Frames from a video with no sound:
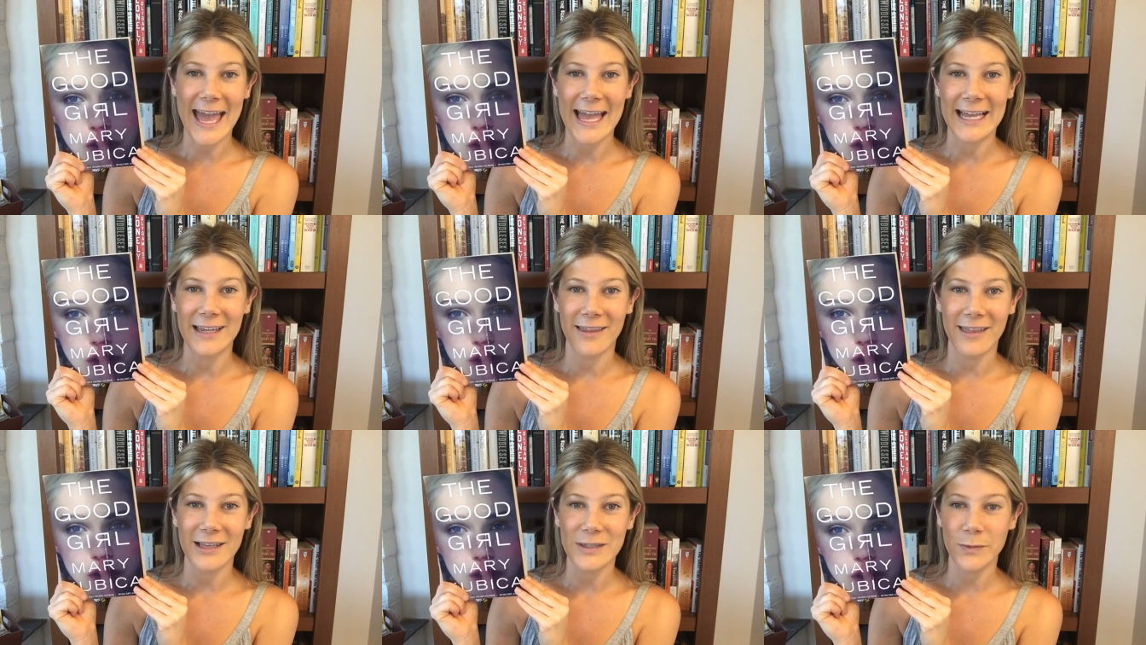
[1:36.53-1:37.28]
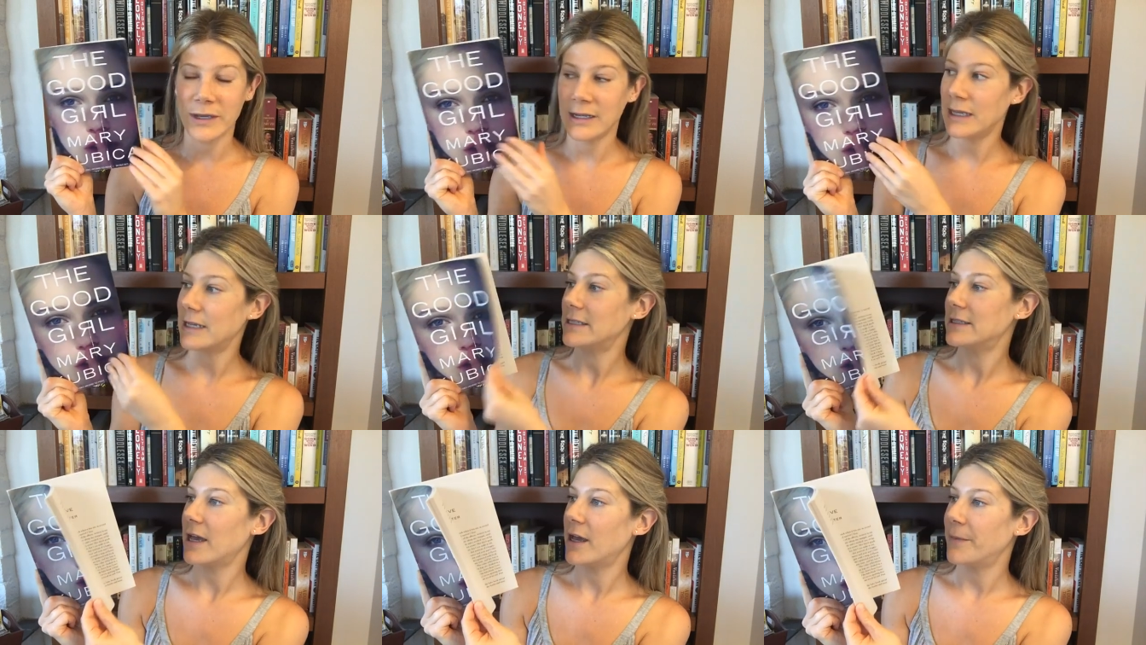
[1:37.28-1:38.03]
And this one
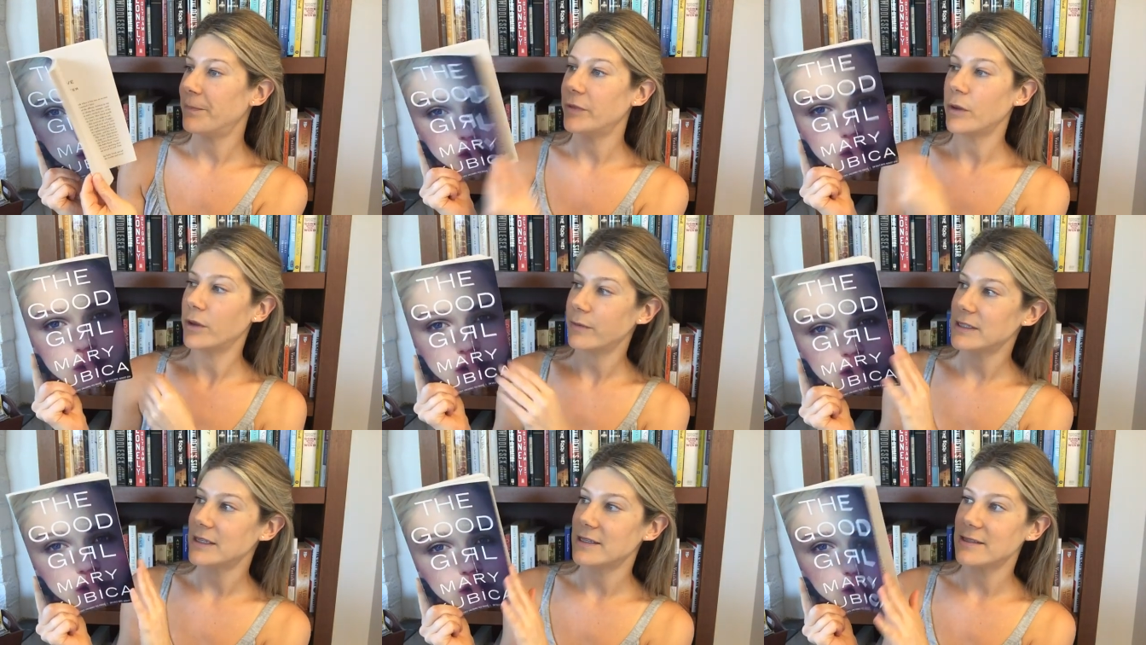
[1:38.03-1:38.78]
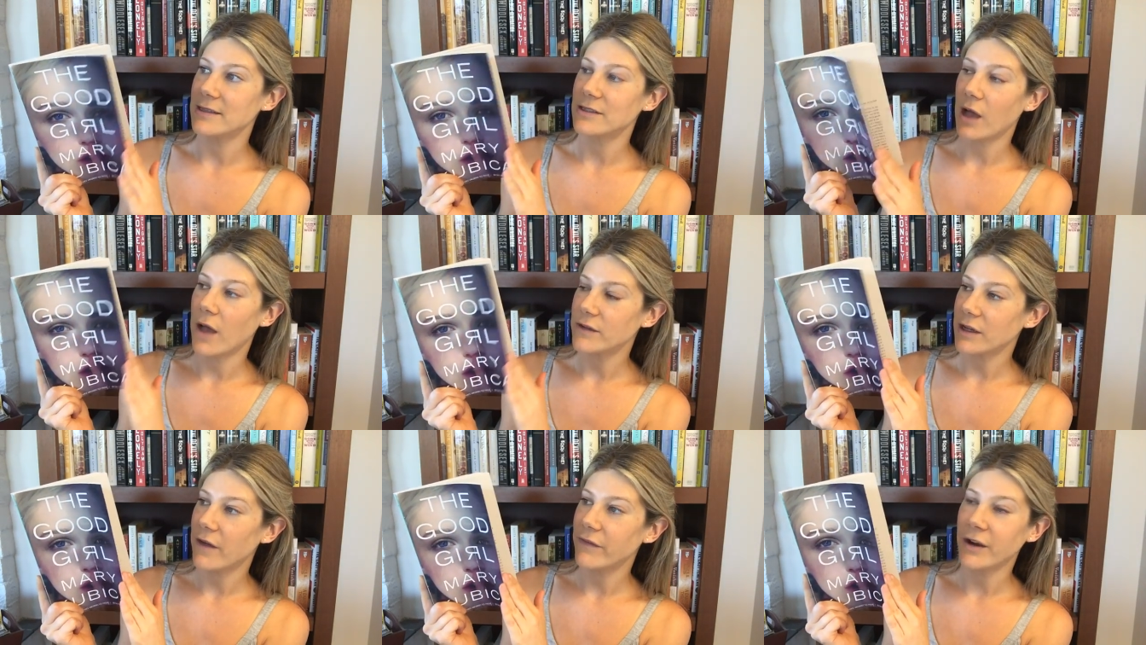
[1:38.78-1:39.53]
is, the only reason this is a
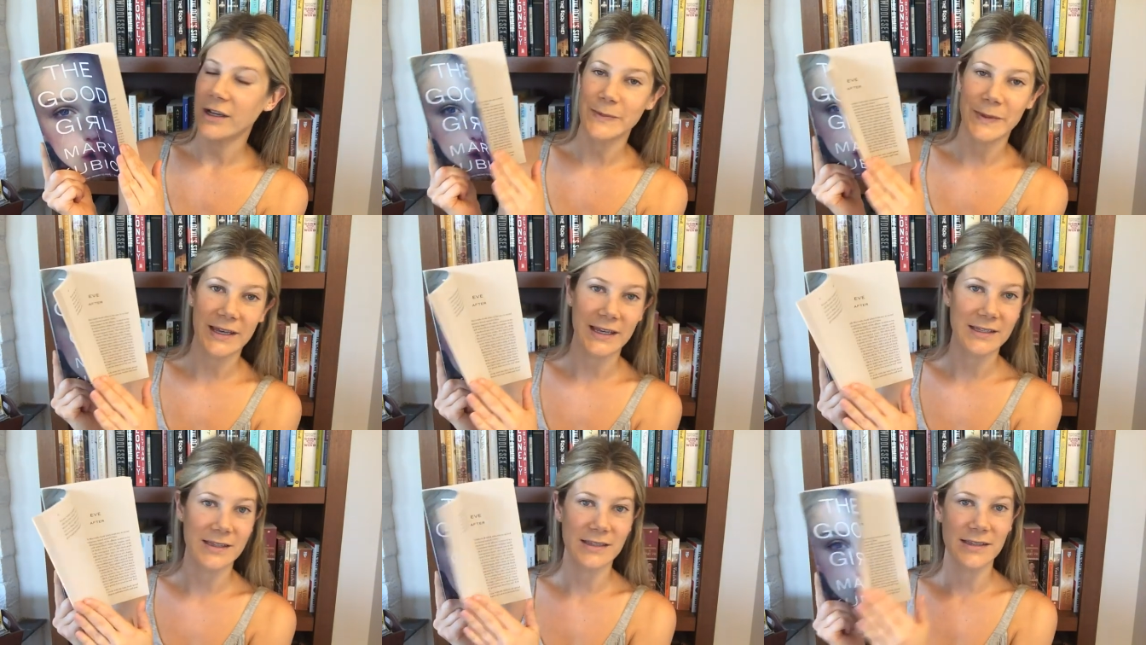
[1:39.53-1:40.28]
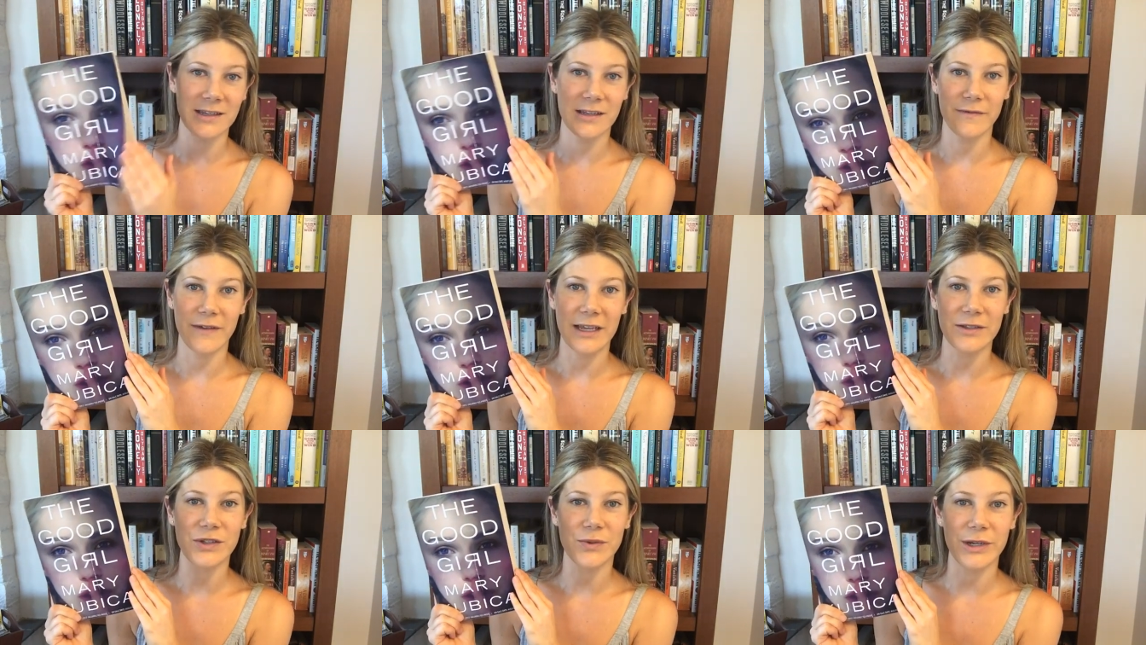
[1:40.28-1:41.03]
soft cover is because this is an
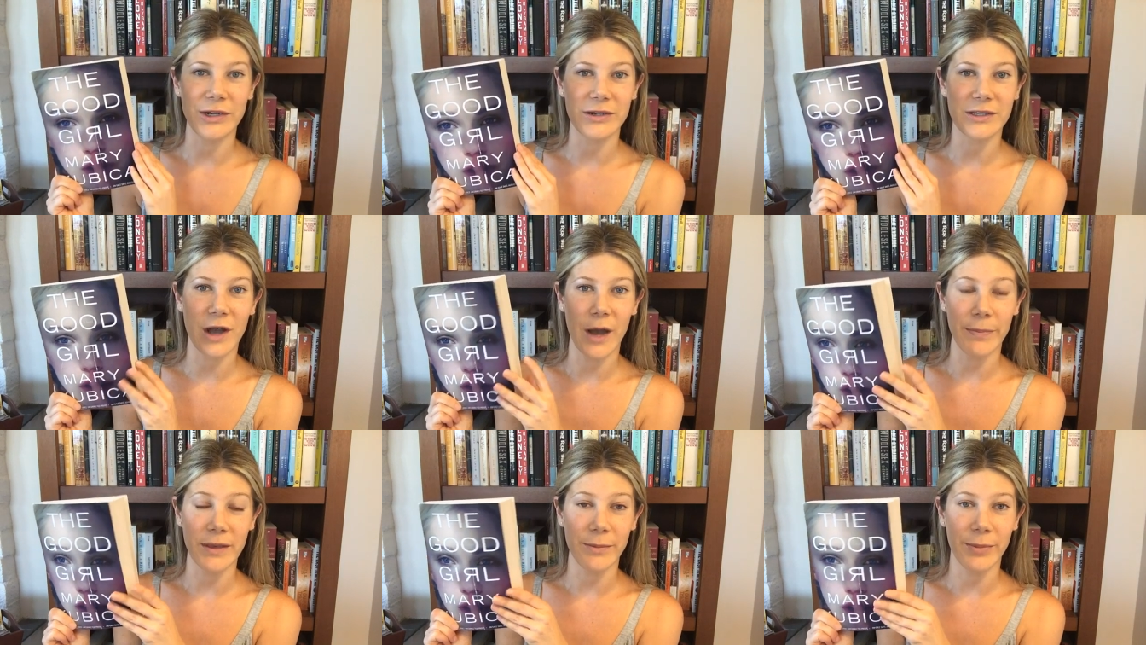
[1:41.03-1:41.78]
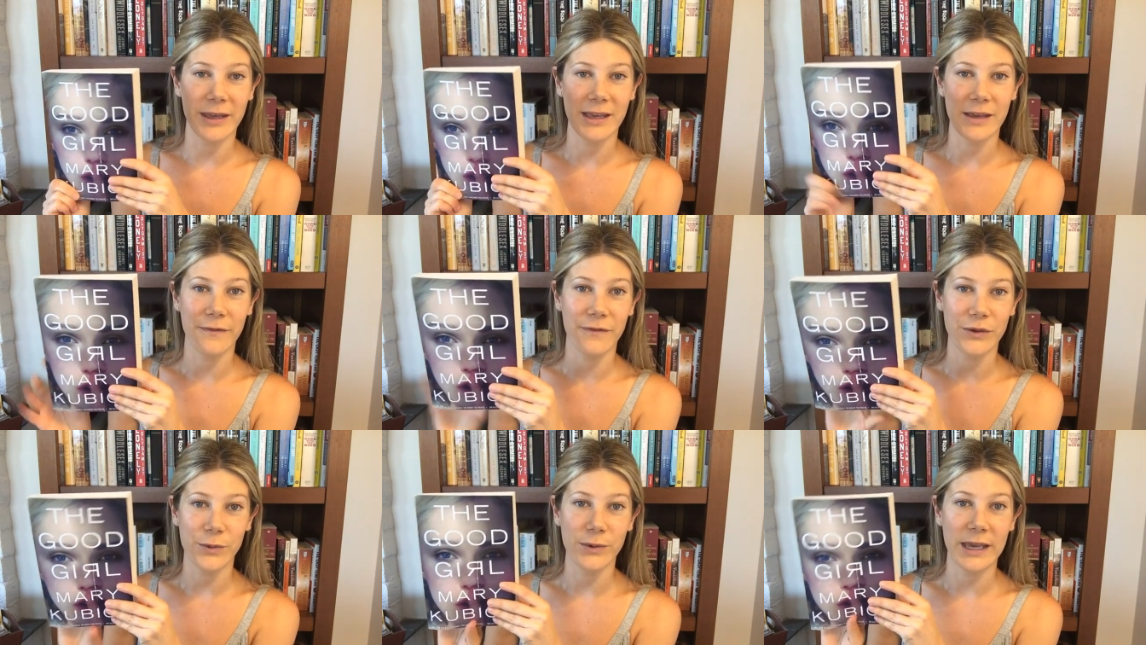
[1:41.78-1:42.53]
advanced reader's copy, but if
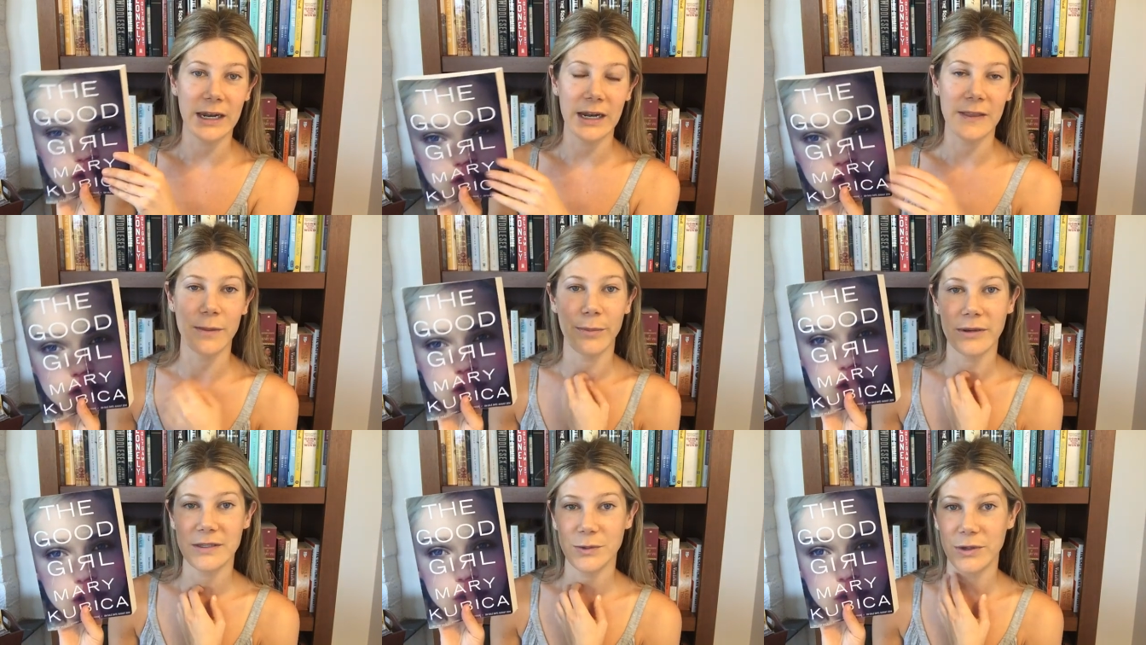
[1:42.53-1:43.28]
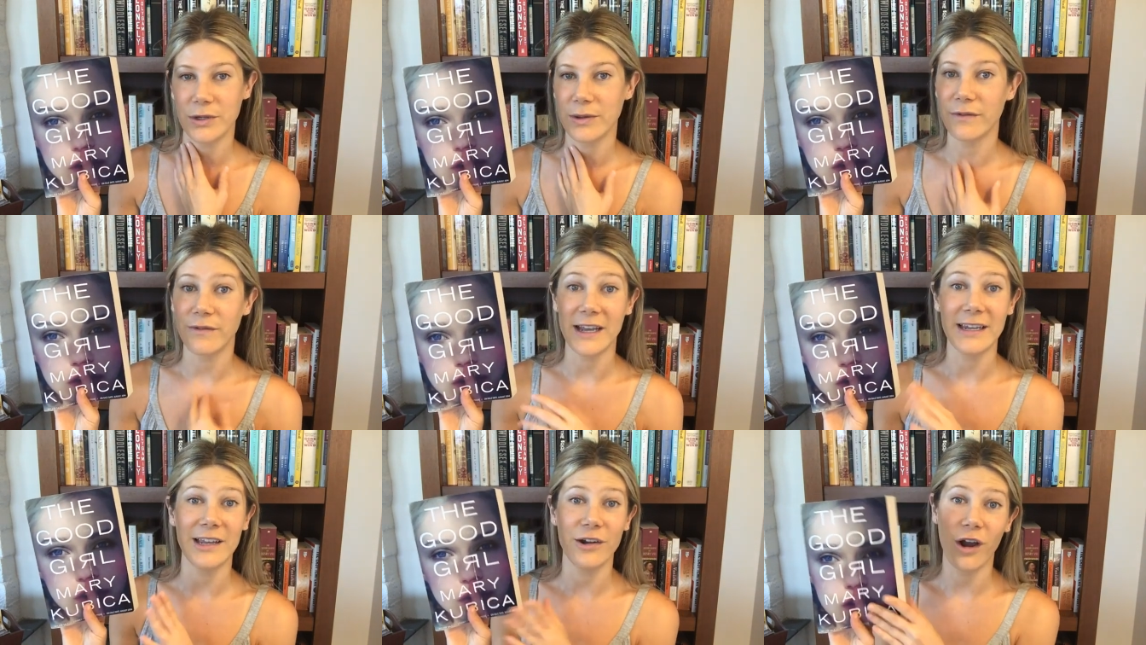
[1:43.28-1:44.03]
you get it at the bookstore, you can
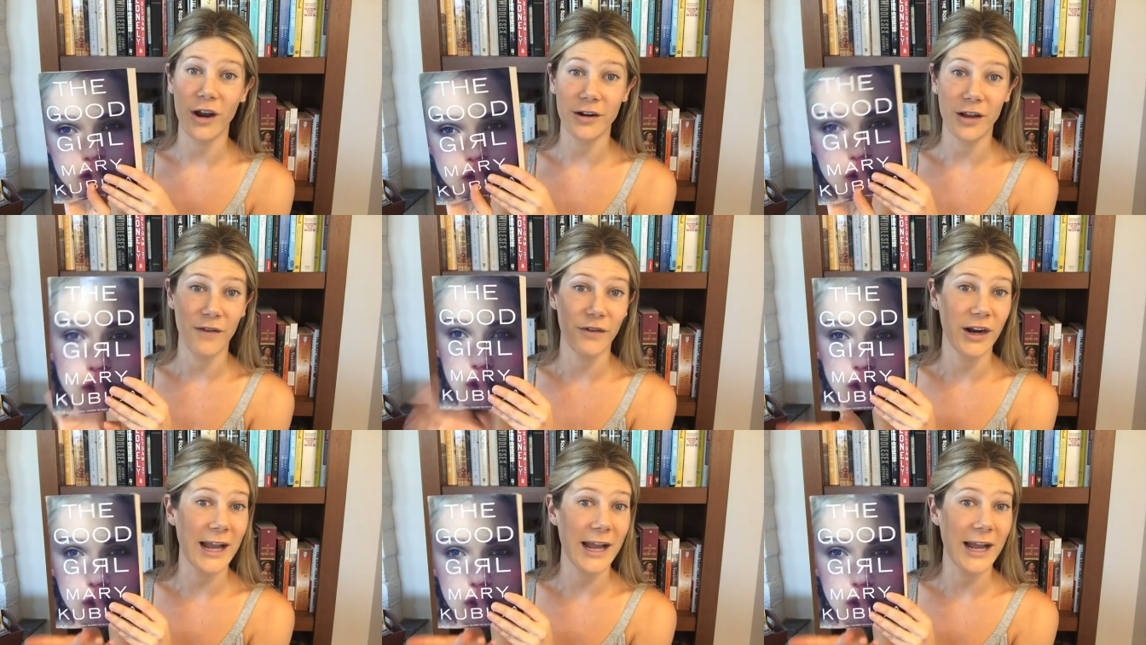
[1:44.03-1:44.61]
find it in hardcover.